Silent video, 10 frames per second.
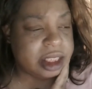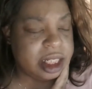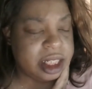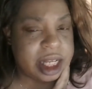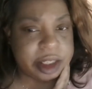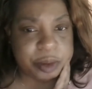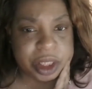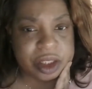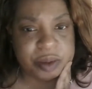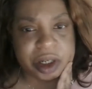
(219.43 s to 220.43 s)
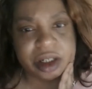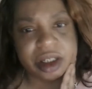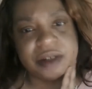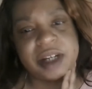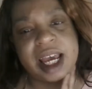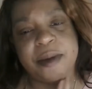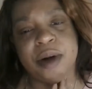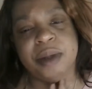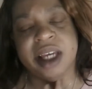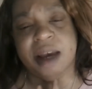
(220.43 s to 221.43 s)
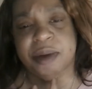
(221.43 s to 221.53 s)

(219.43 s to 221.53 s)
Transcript: in that big spirit of one big happy